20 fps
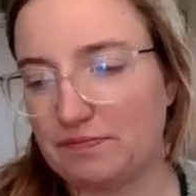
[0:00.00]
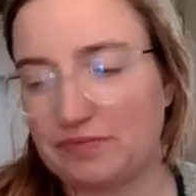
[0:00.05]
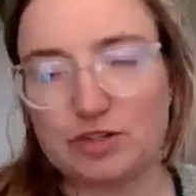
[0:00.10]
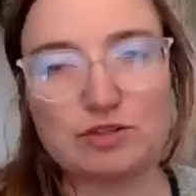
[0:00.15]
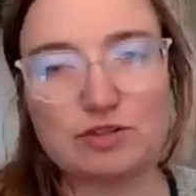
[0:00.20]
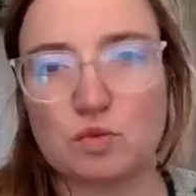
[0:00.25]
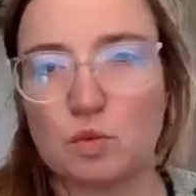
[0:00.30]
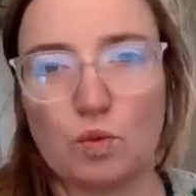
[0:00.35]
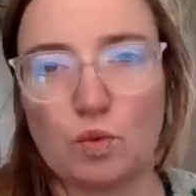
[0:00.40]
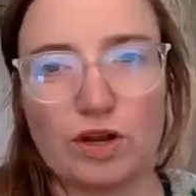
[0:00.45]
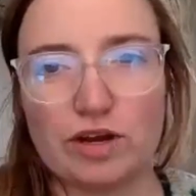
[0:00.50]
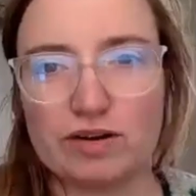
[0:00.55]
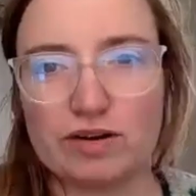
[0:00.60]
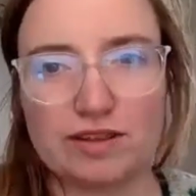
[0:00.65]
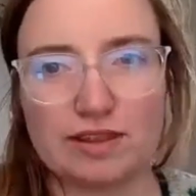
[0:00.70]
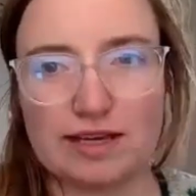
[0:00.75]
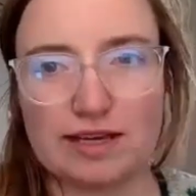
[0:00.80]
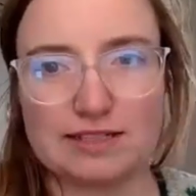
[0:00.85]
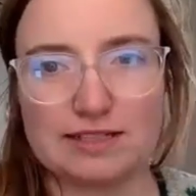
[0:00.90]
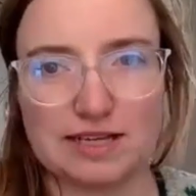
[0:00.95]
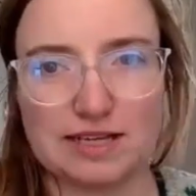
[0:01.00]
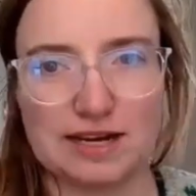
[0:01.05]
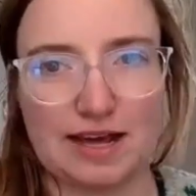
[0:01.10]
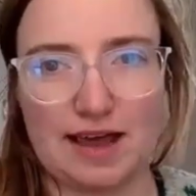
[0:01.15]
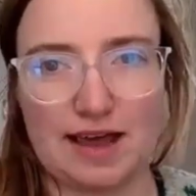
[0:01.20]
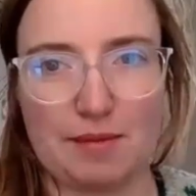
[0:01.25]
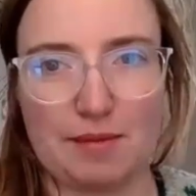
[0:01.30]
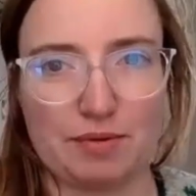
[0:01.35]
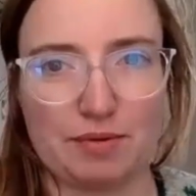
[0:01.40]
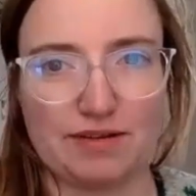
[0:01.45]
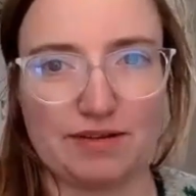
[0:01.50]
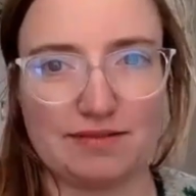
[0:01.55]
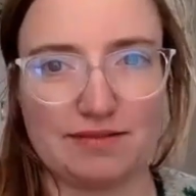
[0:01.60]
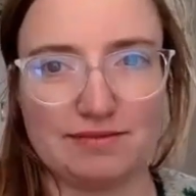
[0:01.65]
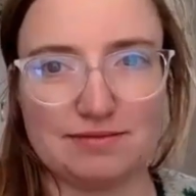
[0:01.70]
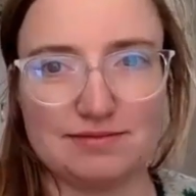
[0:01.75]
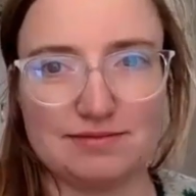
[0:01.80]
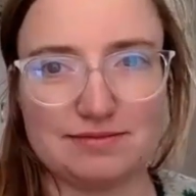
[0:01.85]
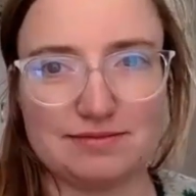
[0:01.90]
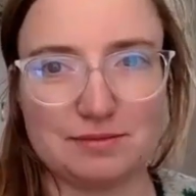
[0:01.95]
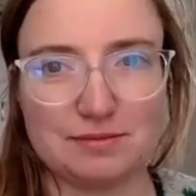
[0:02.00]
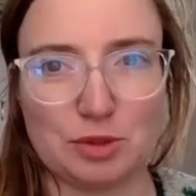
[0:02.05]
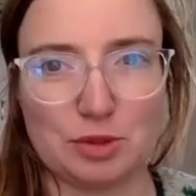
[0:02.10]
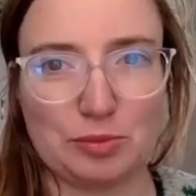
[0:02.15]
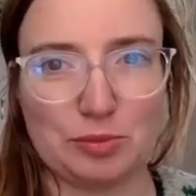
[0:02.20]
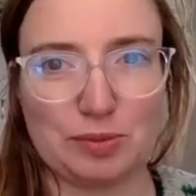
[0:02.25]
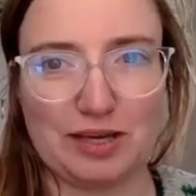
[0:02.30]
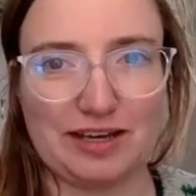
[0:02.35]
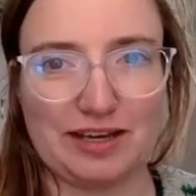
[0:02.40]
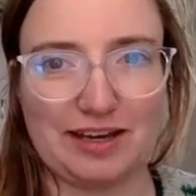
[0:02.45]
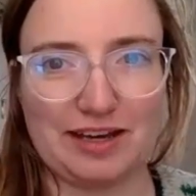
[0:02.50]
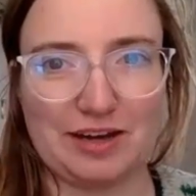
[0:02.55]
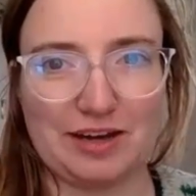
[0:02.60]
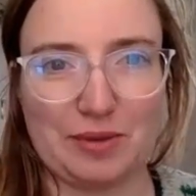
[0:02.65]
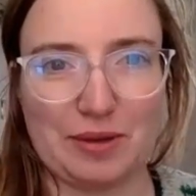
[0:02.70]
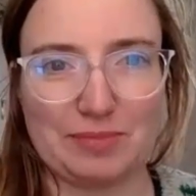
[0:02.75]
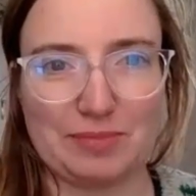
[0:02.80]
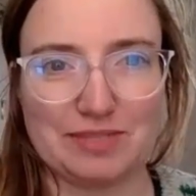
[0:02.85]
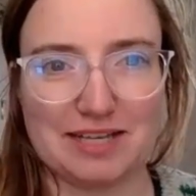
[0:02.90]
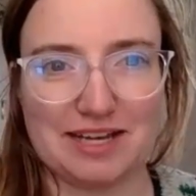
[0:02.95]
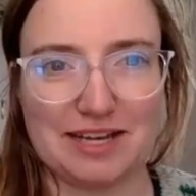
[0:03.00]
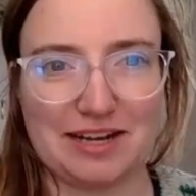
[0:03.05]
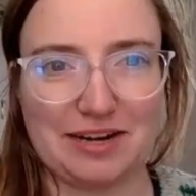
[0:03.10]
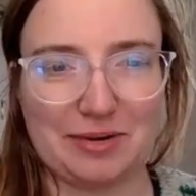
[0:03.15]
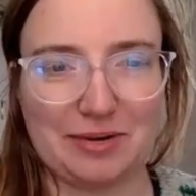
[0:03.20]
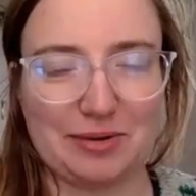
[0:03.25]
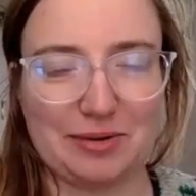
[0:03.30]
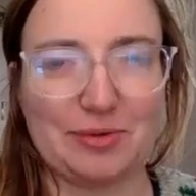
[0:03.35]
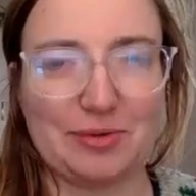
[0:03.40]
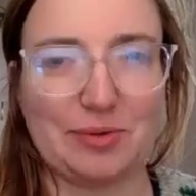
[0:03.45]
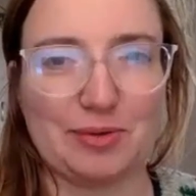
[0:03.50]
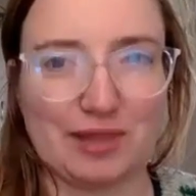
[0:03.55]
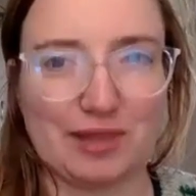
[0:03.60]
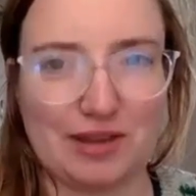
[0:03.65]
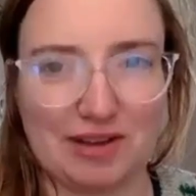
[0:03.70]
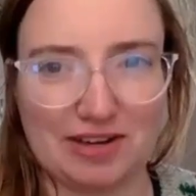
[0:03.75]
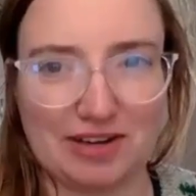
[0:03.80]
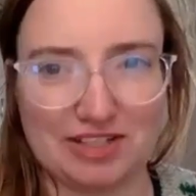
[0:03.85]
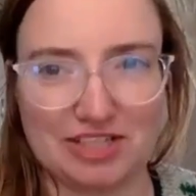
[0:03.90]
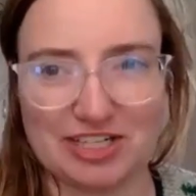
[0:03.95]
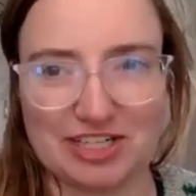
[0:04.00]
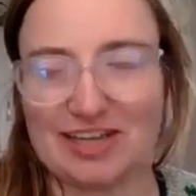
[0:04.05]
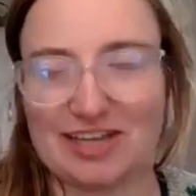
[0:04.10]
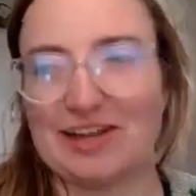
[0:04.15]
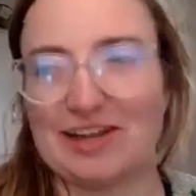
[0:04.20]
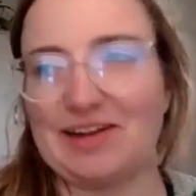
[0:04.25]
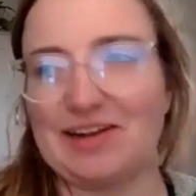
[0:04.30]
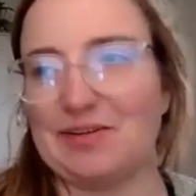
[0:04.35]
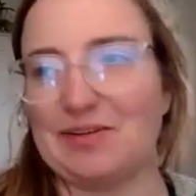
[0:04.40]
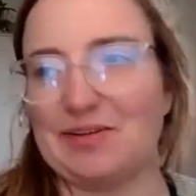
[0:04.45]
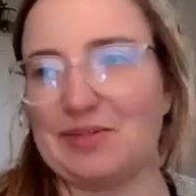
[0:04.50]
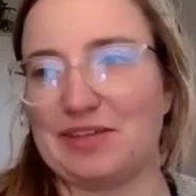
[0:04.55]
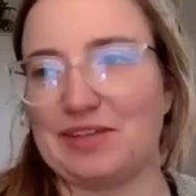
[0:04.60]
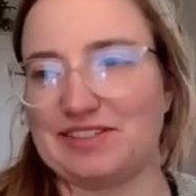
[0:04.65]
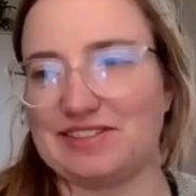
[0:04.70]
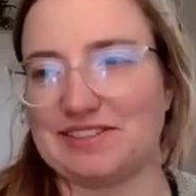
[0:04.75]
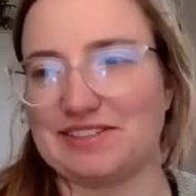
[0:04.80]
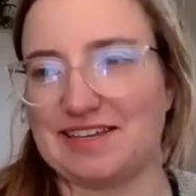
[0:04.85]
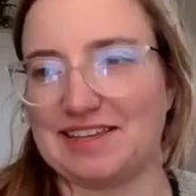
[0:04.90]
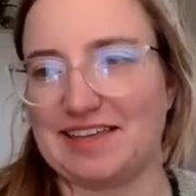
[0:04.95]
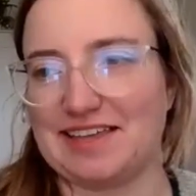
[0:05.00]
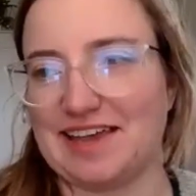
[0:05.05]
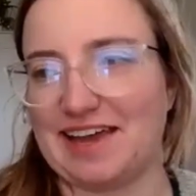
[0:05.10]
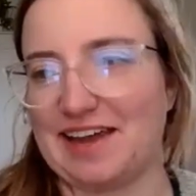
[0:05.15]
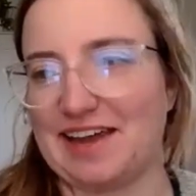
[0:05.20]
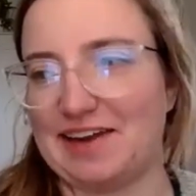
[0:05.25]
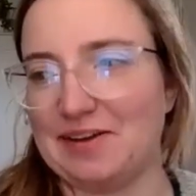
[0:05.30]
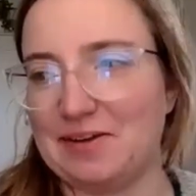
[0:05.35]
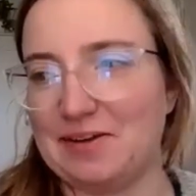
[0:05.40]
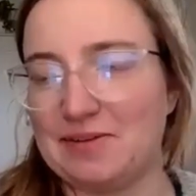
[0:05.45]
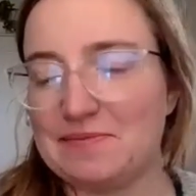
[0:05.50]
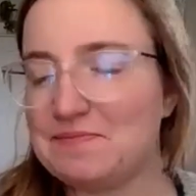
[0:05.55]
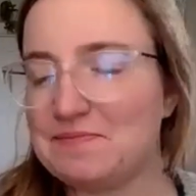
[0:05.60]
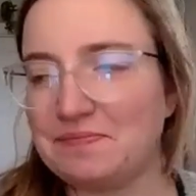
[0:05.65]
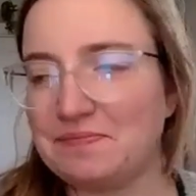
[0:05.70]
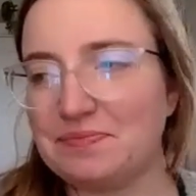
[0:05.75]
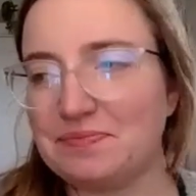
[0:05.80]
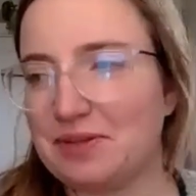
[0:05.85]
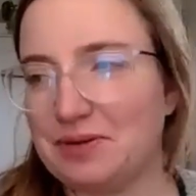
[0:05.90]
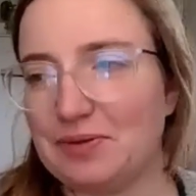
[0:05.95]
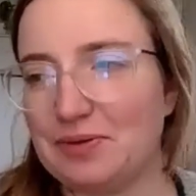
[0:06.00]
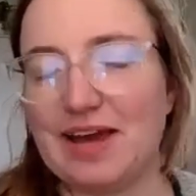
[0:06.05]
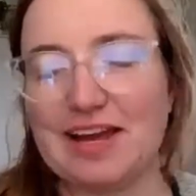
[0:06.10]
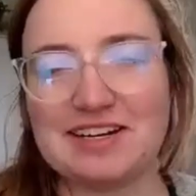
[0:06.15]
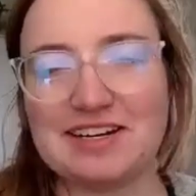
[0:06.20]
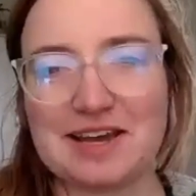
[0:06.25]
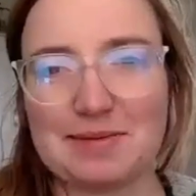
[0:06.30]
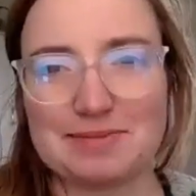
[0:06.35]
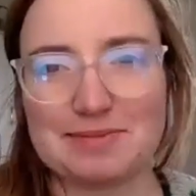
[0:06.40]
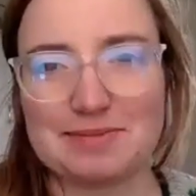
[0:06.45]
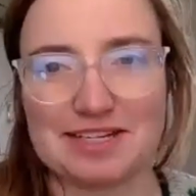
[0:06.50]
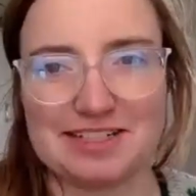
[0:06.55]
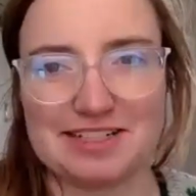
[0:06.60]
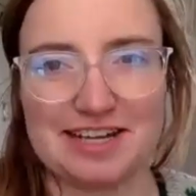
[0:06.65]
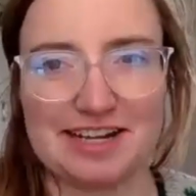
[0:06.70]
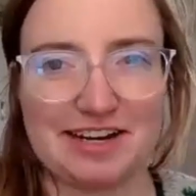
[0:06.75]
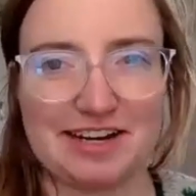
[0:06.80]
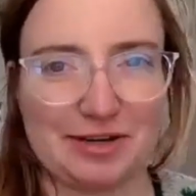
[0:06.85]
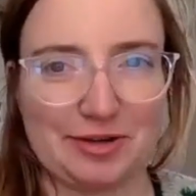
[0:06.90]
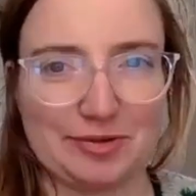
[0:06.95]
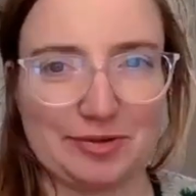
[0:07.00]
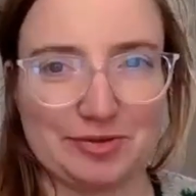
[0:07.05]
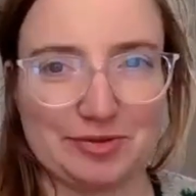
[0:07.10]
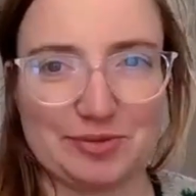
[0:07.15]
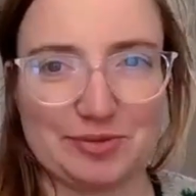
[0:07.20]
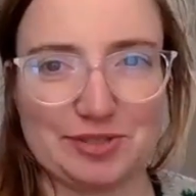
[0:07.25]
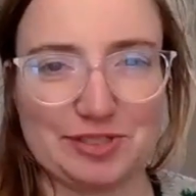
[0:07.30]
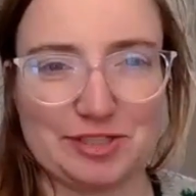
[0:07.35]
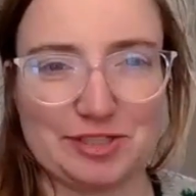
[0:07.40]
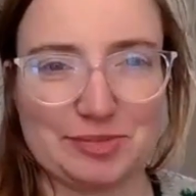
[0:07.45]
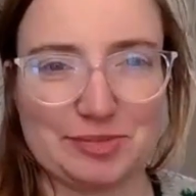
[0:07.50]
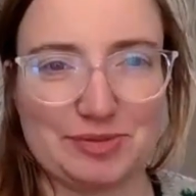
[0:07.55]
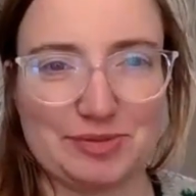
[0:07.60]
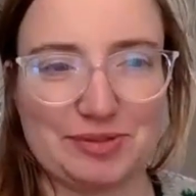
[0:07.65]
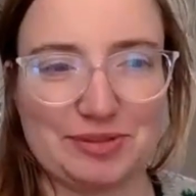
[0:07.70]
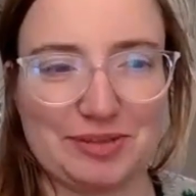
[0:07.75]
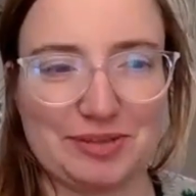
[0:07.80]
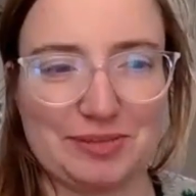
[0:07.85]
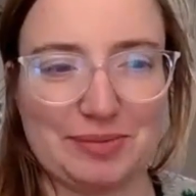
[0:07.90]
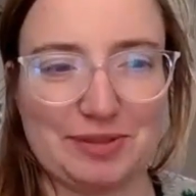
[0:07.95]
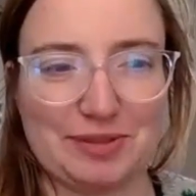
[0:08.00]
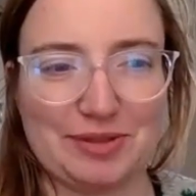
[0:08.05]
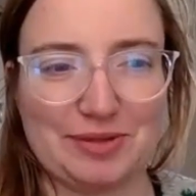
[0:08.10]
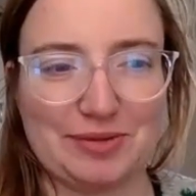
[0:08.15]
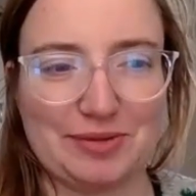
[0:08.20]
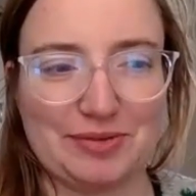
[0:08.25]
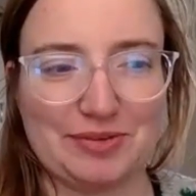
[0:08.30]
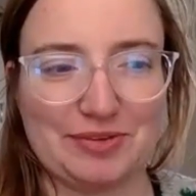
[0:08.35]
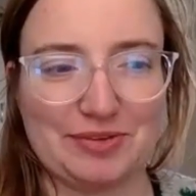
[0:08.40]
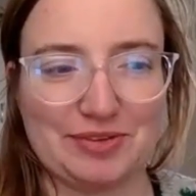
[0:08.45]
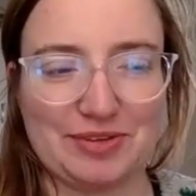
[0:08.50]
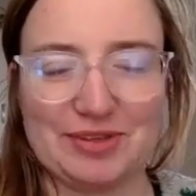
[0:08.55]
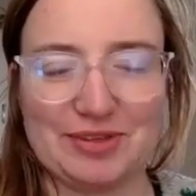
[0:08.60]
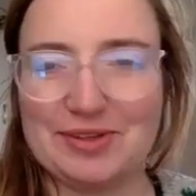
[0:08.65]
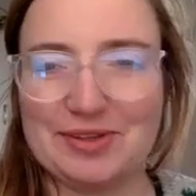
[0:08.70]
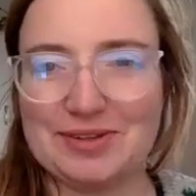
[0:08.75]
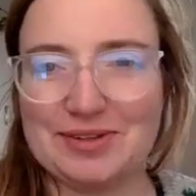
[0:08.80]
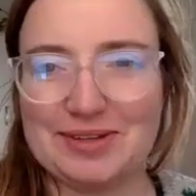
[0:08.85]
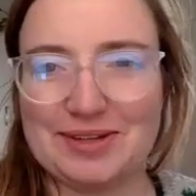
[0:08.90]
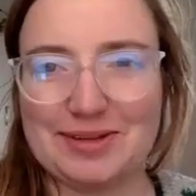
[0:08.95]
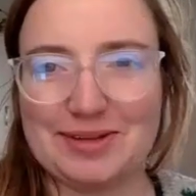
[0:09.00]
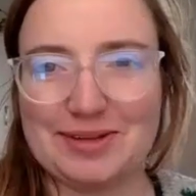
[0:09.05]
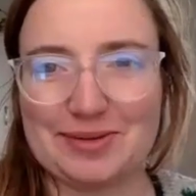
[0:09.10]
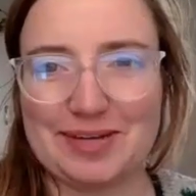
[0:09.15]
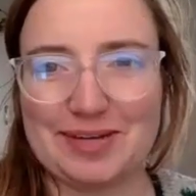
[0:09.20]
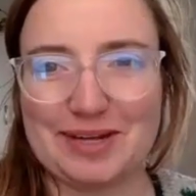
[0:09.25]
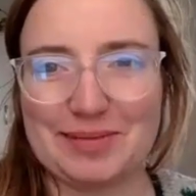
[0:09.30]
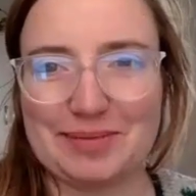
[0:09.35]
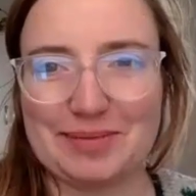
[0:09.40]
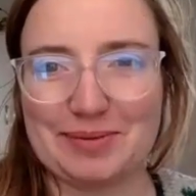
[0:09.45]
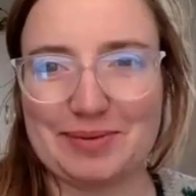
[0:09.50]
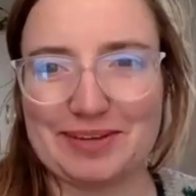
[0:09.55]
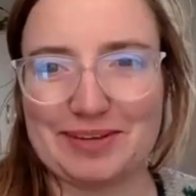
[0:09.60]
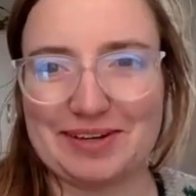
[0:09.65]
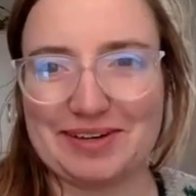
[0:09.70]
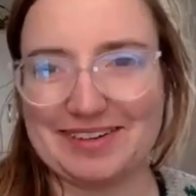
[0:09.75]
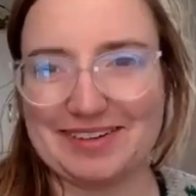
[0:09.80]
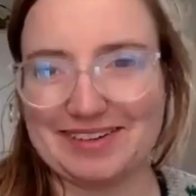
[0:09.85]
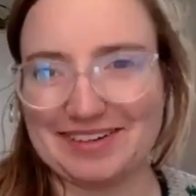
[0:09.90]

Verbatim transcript: There's weird things that happen when you're making a website or, or launching it or things like that. You know, nine times out of ten it goes really smoothly, but those that other ten percent